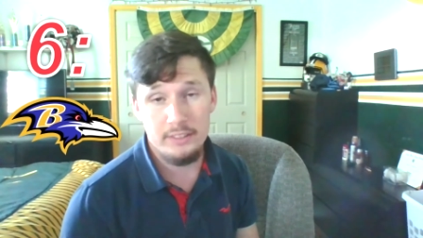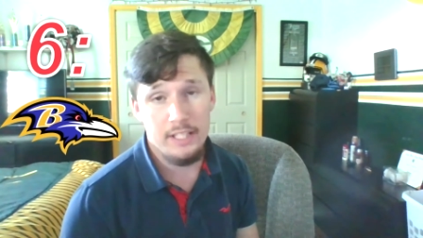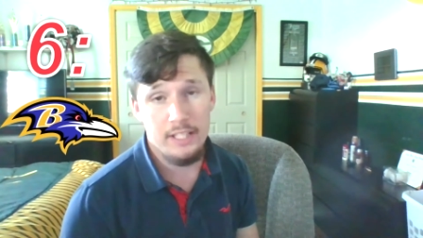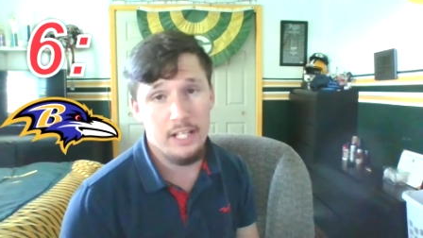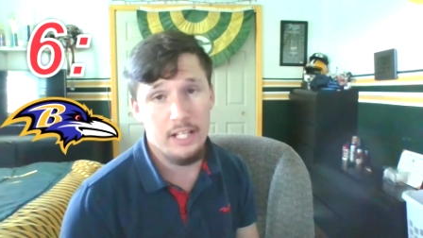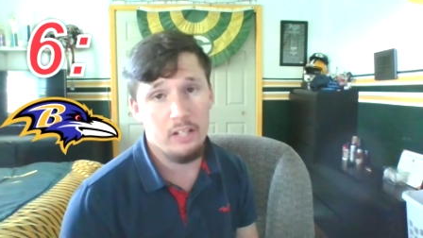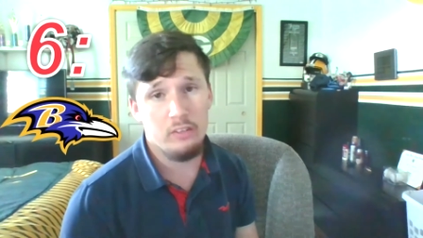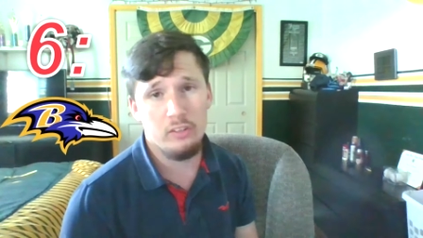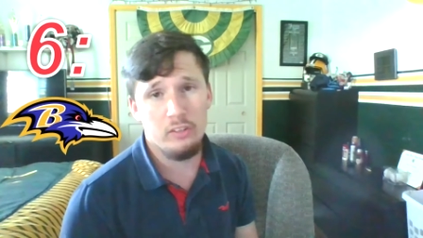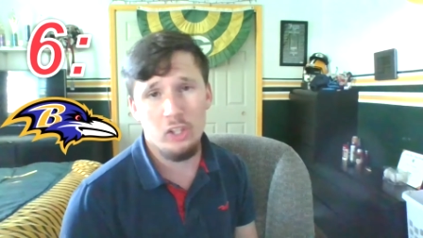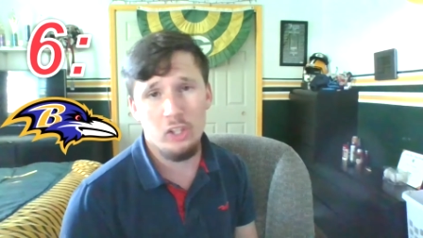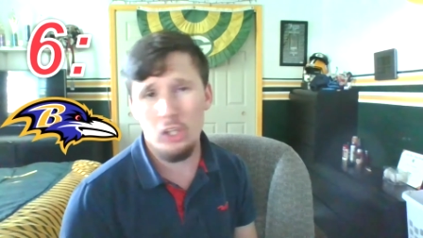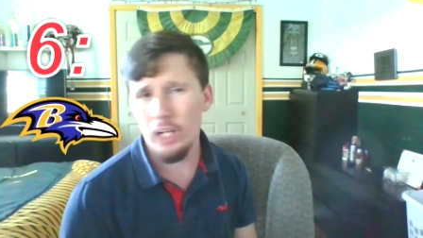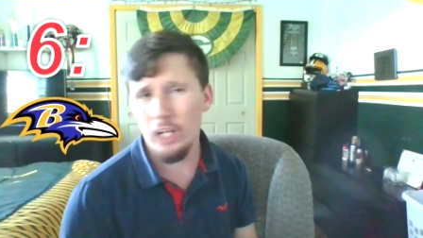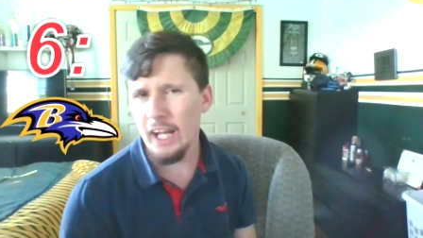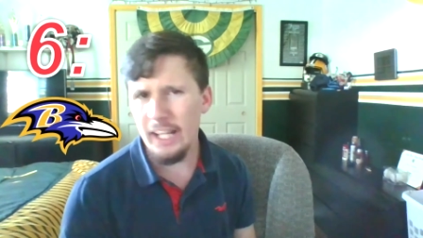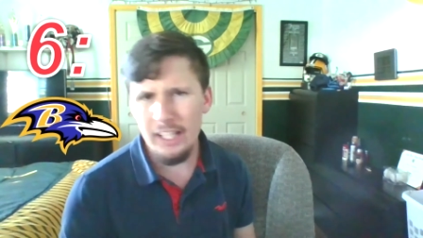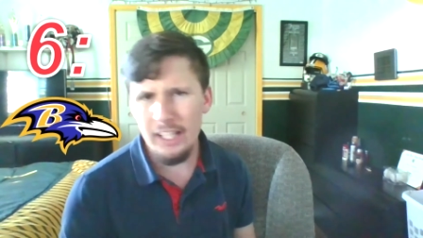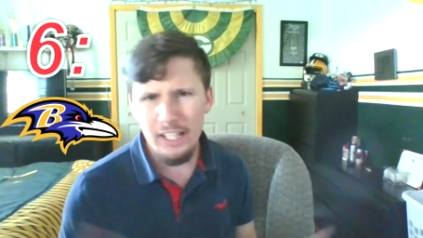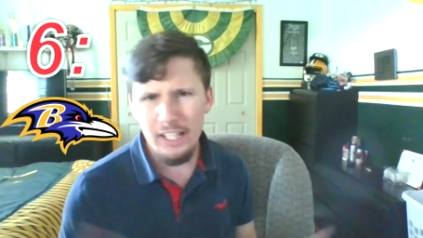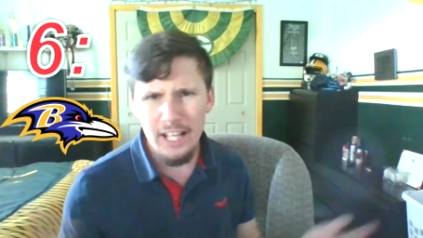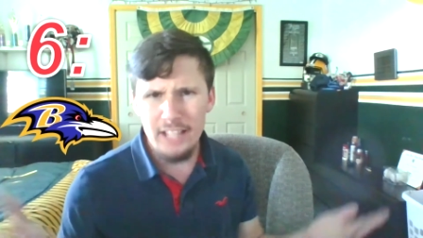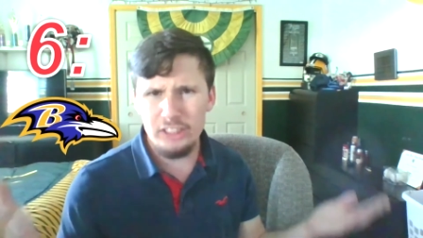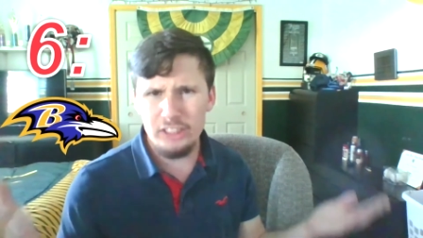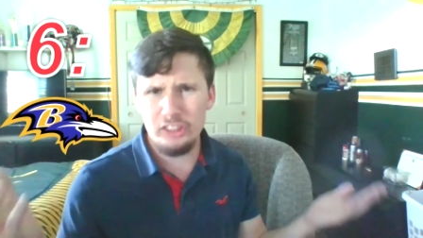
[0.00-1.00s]
I don't know.
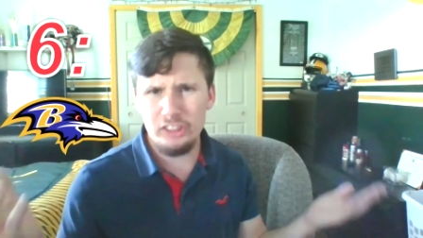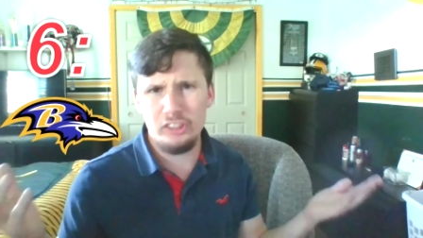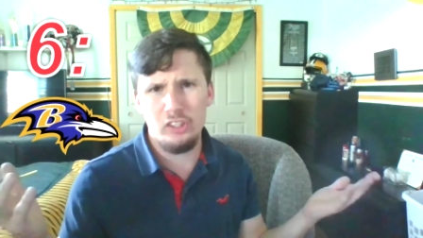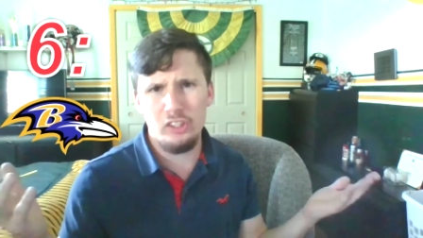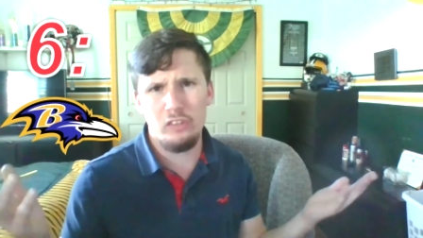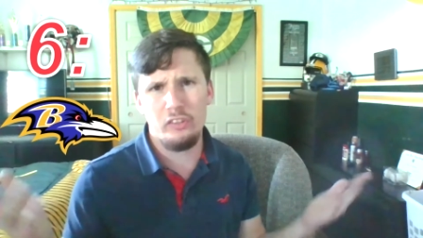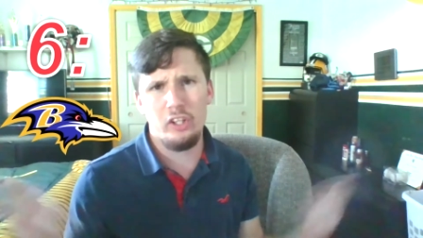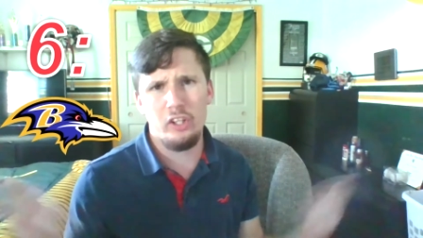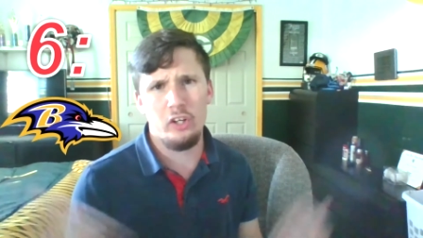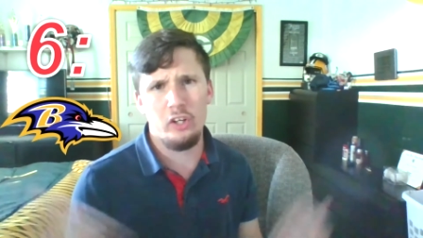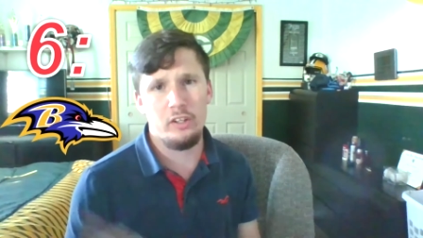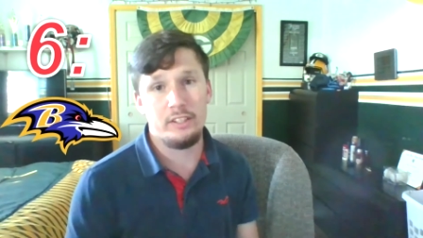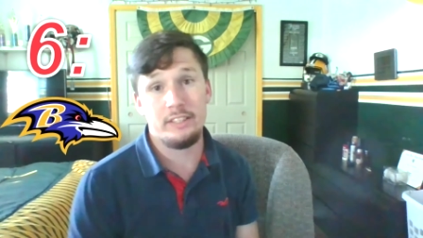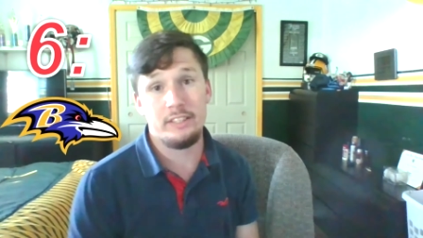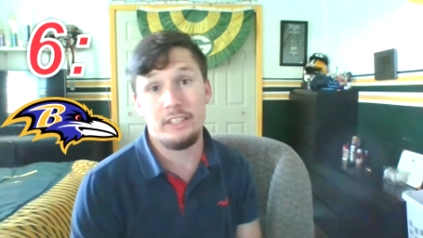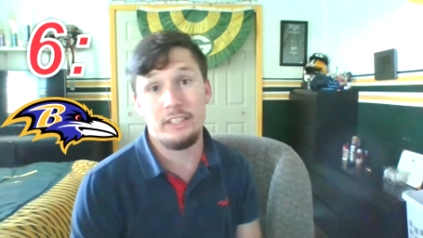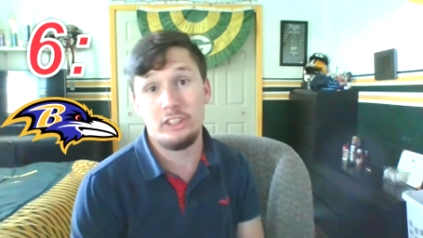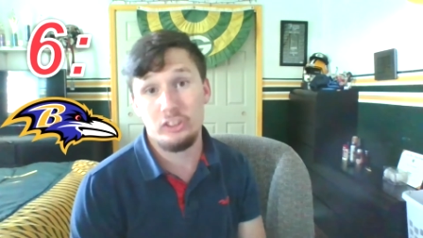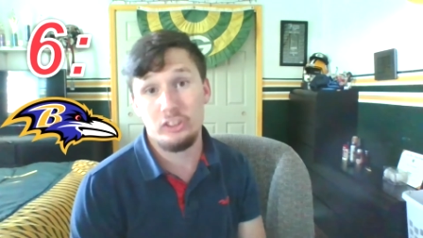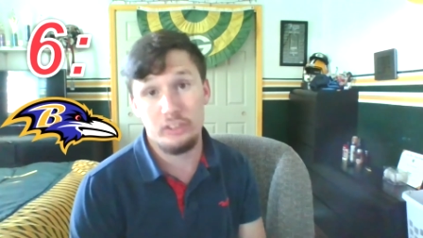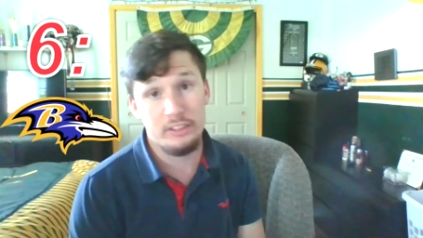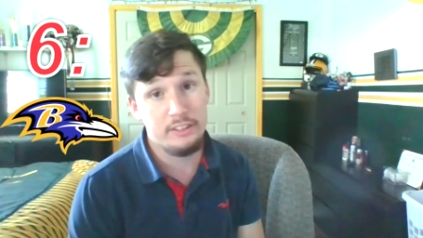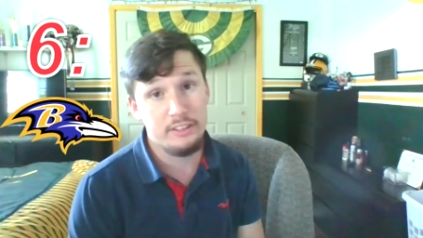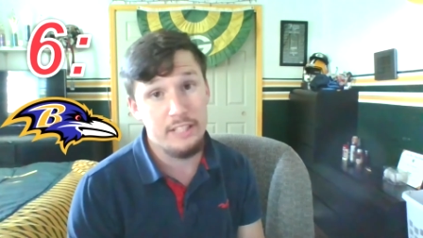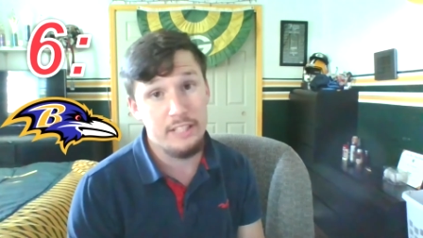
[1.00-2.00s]
I actually don't know his
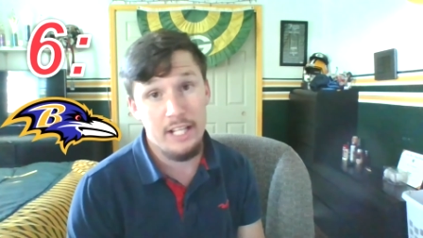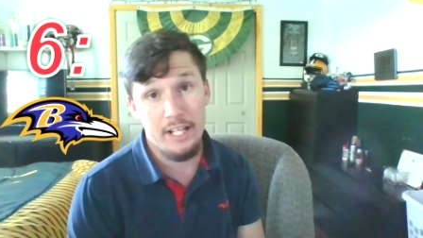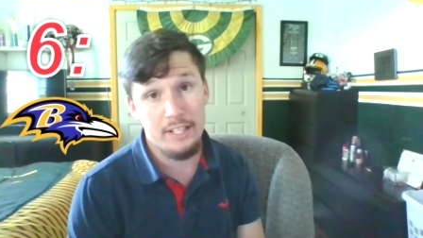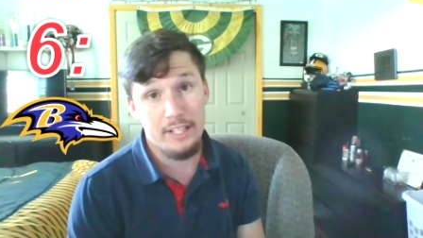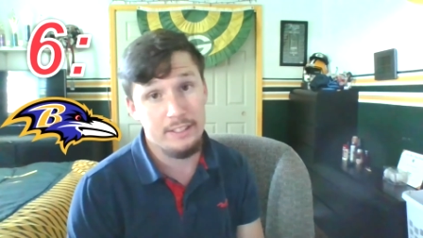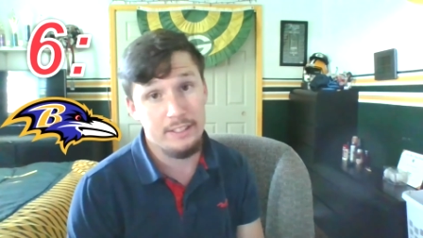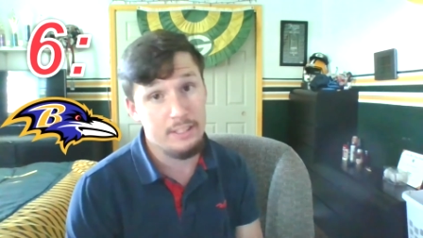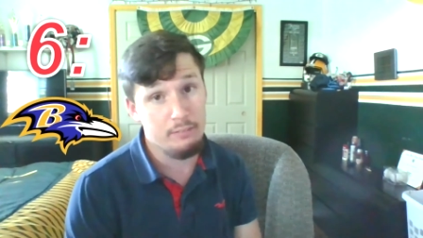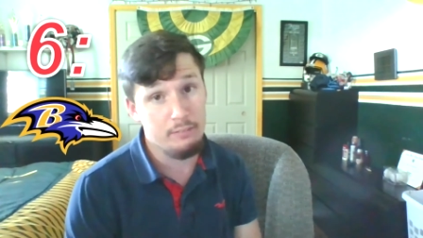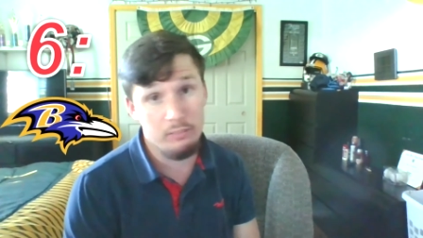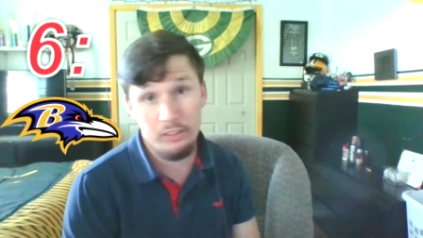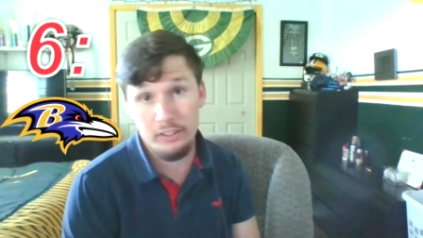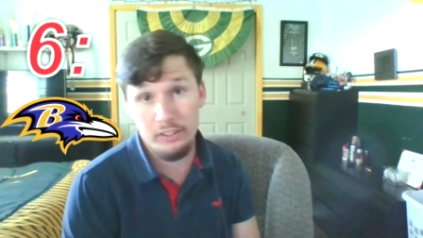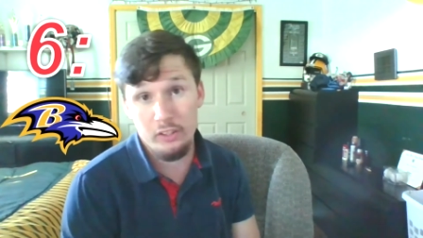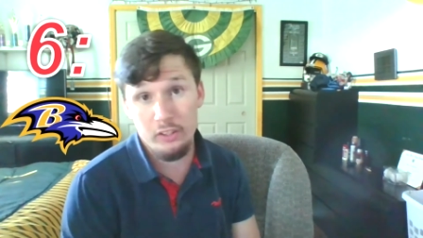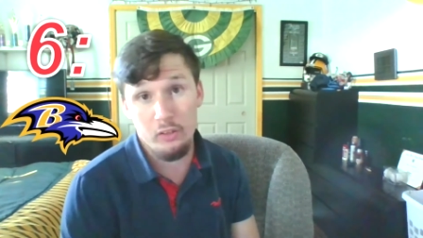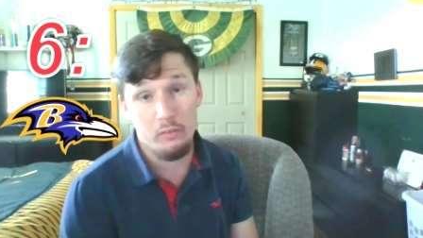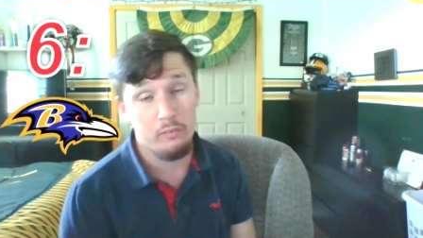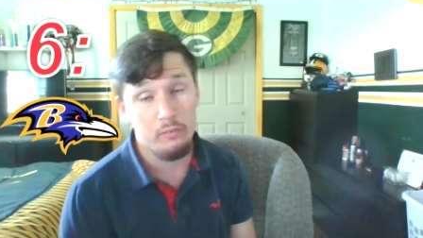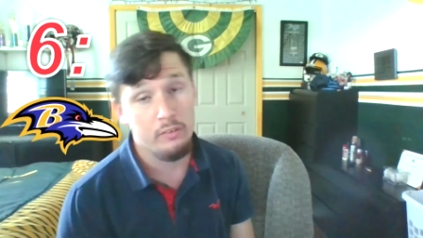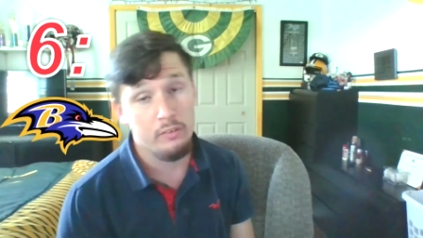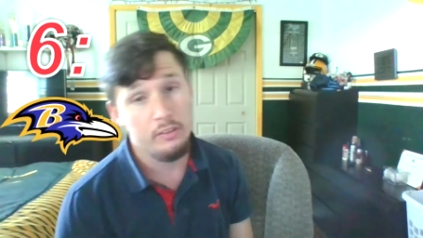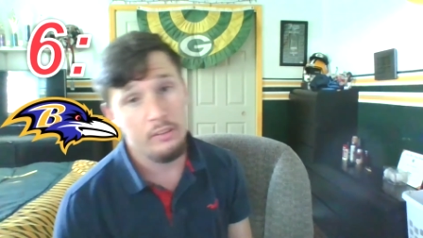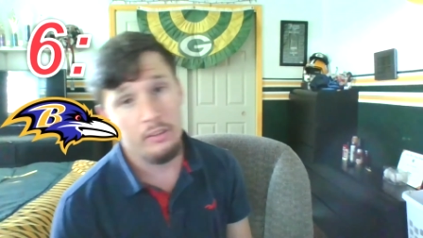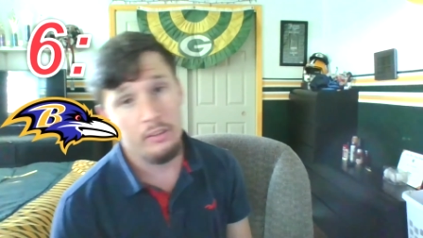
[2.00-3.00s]
injury status. I really don't.